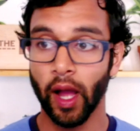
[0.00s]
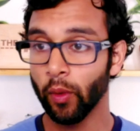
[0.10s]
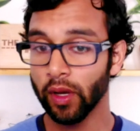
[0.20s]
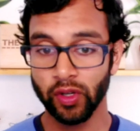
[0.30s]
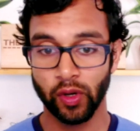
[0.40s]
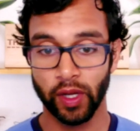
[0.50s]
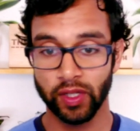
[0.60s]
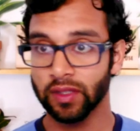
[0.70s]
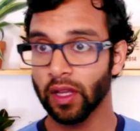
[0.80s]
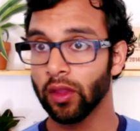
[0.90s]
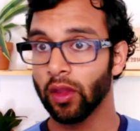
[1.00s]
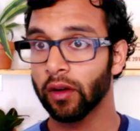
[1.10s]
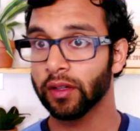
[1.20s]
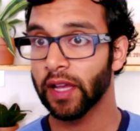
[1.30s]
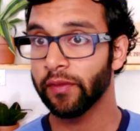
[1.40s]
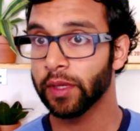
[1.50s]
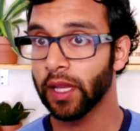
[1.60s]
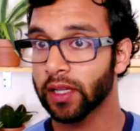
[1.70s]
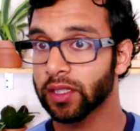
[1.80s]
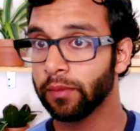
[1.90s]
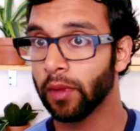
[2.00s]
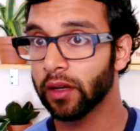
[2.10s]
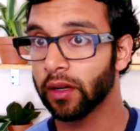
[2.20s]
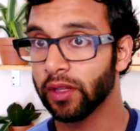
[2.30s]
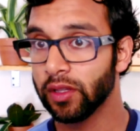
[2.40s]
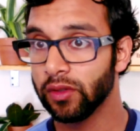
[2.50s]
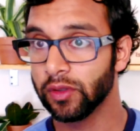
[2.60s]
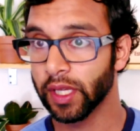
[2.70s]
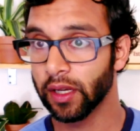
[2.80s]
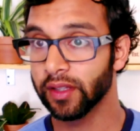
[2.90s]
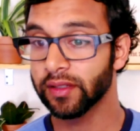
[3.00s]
I wanted your questions on long runs. I haven't been actually monitoring the YouTube channel.